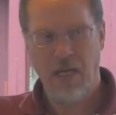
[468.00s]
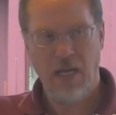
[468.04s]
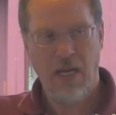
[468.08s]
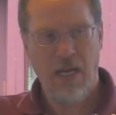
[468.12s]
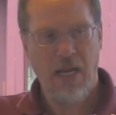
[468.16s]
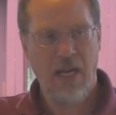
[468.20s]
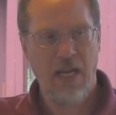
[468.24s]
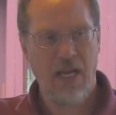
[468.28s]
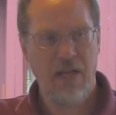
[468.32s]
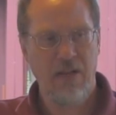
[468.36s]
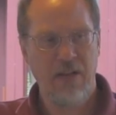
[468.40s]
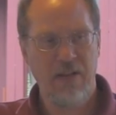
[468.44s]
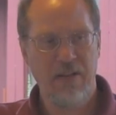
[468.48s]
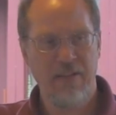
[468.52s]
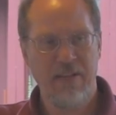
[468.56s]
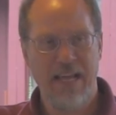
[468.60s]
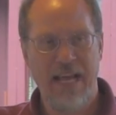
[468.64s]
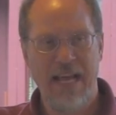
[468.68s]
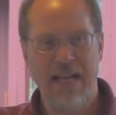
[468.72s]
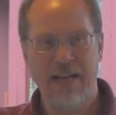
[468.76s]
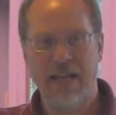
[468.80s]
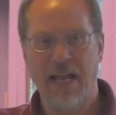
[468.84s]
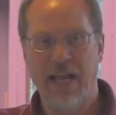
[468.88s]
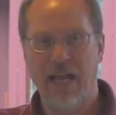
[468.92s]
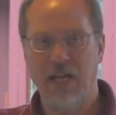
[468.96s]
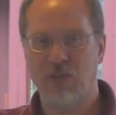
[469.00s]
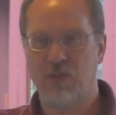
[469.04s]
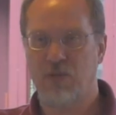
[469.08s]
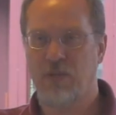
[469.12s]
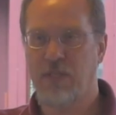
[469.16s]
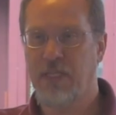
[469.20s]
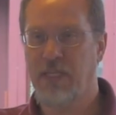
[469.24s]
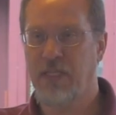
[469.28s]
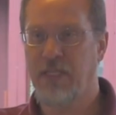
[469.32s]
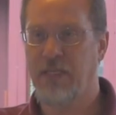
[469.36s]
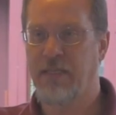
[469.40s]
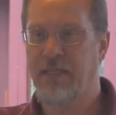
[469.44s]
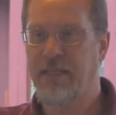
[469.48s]
And that
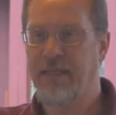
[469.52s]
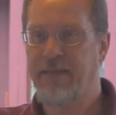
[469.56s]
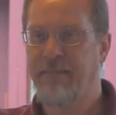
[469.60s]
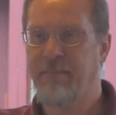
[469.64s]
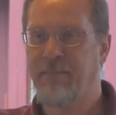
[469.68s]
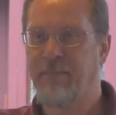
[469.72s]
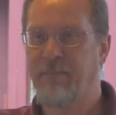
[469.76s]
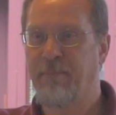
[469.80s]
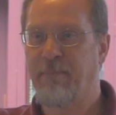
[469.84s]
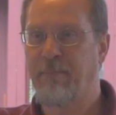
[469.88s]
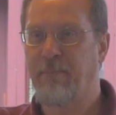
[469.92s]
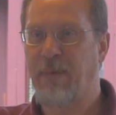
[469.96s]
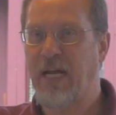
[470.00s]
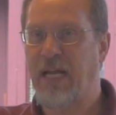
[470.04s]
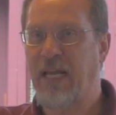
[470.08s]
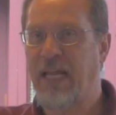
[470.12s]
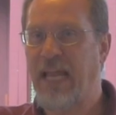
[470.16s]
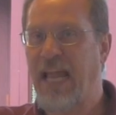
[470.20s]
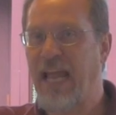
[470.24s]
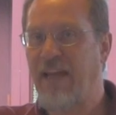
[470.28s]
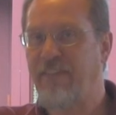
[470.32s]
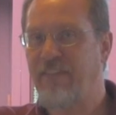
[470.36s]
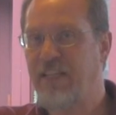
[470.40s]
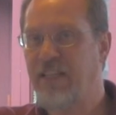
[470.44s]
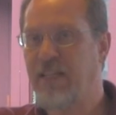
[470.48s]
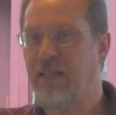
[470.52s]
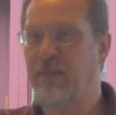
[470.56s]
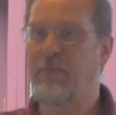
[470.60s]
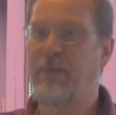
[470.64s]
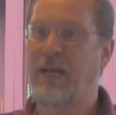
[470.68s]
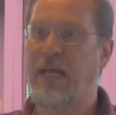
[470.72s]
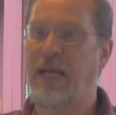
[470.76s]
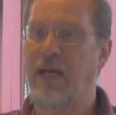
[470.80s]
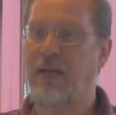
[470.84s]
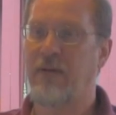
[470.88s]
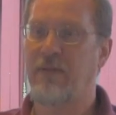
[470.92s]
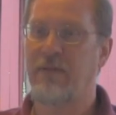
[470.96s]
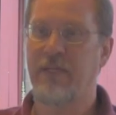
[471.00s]
actually, by having the
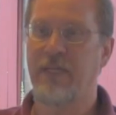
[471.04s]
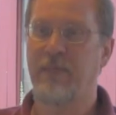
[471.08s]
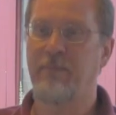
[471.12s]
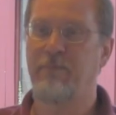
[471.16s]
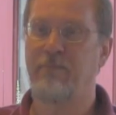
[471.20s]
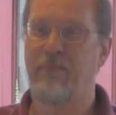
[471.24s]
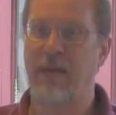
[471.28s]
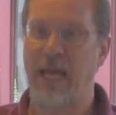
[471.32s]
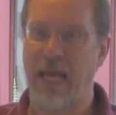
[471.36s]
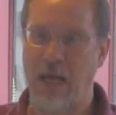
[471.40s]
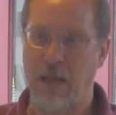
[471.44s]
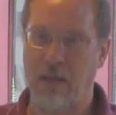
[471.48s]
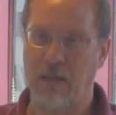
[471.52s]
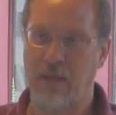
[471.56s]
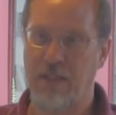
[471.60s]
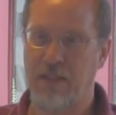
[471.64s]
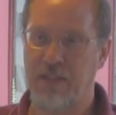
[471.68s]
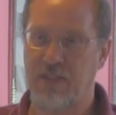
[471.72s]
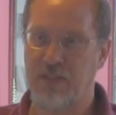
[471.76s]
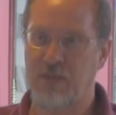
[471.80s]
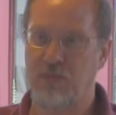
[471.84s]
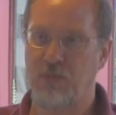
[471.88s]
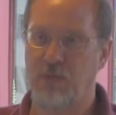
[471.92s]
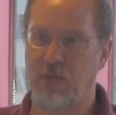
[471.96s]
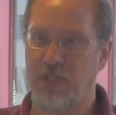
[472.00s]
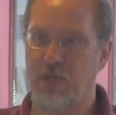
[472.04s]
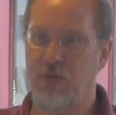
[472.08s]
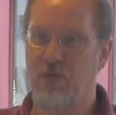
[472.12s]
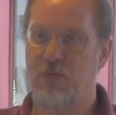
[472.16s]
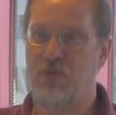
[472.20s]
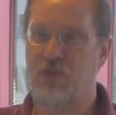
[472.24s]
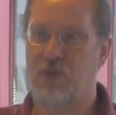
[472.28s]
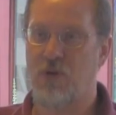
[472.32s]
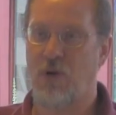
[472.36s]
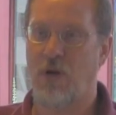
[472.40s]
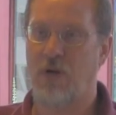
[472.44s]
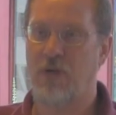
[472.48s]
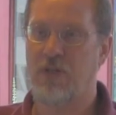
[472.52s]
battery balanced when you
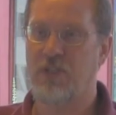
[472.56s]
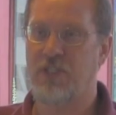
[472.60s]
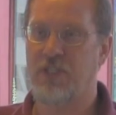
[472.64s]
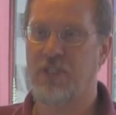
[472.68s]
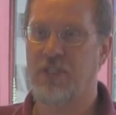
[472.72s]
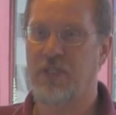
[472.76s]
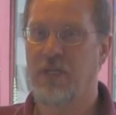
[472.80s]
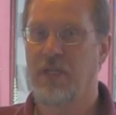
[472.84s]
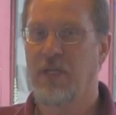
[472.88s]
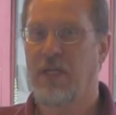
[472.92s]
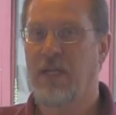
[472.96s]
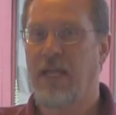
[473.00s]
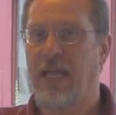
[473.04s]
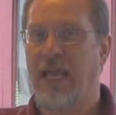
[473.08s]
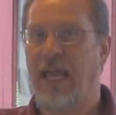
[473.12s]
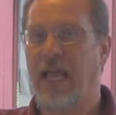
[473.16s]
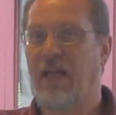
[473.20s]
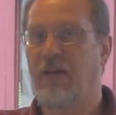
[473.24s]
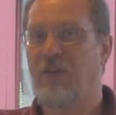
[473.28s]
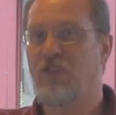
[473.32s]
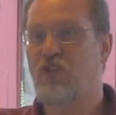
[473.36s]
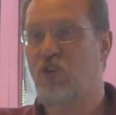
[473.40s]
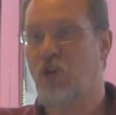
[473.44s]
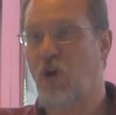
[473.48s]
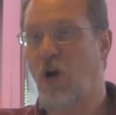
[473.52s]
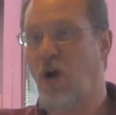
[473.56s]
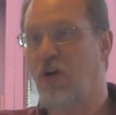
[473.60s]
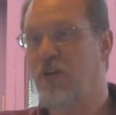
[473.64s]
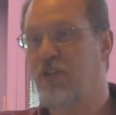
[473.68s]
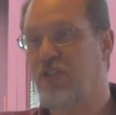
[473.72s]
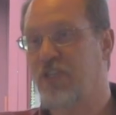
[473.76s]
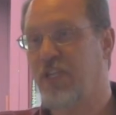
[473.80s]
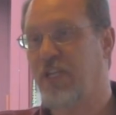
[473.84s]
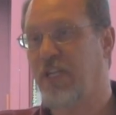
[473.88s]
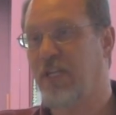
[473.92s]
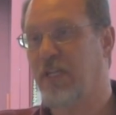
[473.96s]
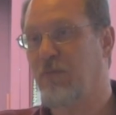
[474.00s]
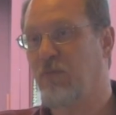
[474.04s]
charge it and
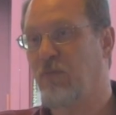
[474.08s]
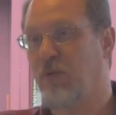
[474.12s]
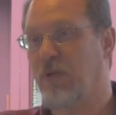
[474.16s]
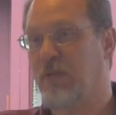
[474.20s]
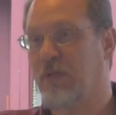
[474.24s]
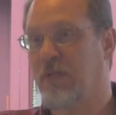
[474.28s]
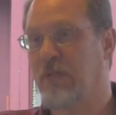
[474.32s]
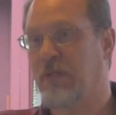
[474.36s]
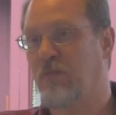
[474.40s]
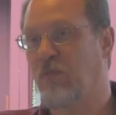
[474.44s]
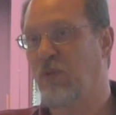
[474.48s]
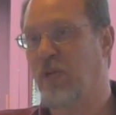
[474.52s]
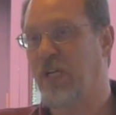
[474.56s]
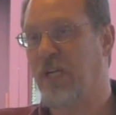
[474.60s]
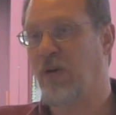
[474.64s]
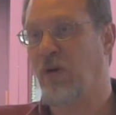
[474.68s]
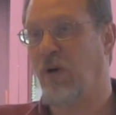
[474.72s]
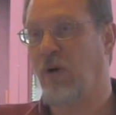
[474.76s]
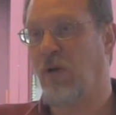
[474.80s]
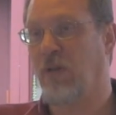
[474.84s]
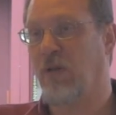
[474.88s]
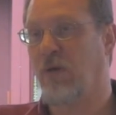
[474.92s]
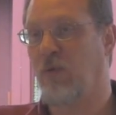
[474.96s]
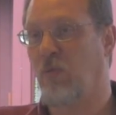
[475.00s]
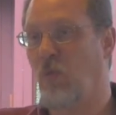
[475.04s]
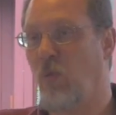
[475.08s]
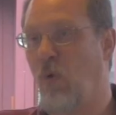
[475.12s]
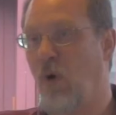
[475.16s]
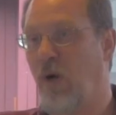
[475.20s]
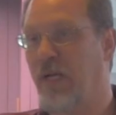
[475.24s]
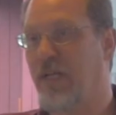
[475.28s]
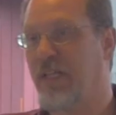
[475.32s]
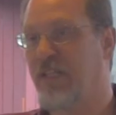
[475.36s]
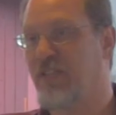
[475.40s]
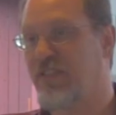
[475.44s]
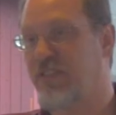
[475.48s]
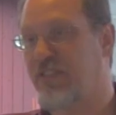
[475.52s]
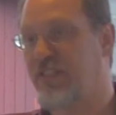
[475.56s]
charging it what we call a
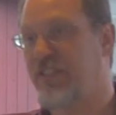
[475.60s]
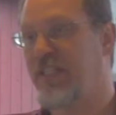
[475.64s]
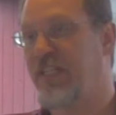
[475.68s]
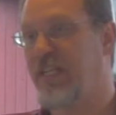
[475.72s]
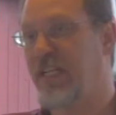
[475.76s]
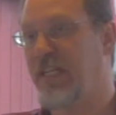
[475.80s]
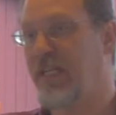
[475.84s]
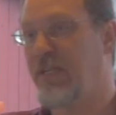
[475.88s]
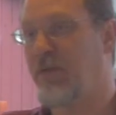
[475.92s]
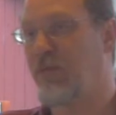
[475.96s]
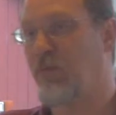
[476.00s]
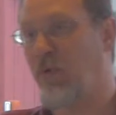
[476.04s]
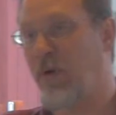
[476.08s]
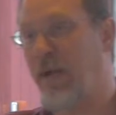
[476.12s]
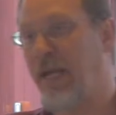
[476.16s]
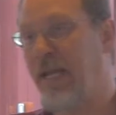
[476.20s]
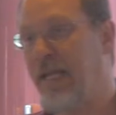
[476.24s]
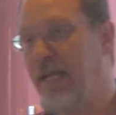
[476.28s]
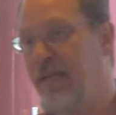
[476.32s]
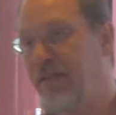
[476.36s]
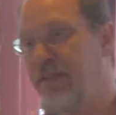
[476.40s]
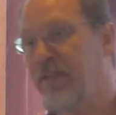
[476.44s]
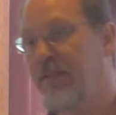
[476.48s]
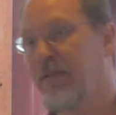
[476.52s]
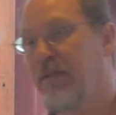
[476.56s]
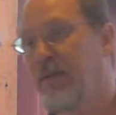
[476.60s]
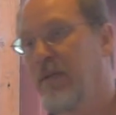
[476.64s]
1C rate,